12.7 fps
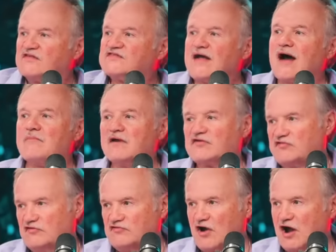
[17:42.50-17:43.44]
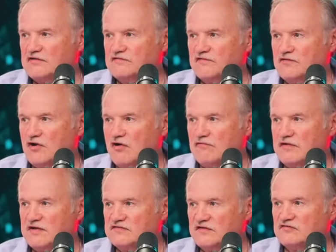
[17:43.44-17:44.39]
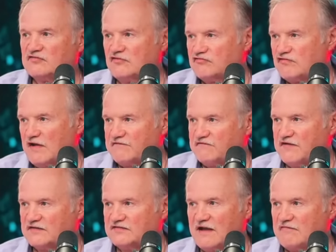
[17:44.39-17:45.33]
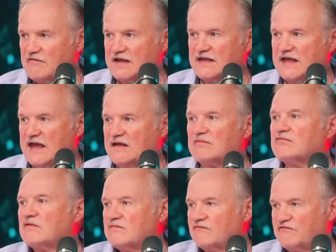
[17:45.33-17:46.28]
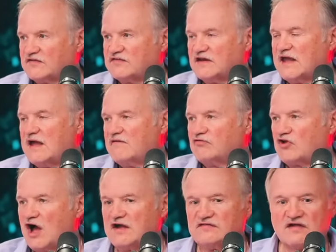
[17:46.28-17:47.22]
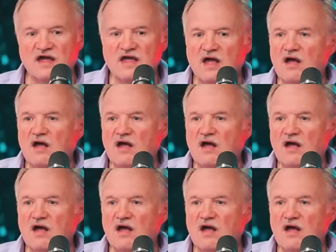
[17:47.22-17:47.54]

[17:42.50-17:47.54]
The sound mixer dies for no reason, so we try to fix that, right? Can't fix it again. Dies.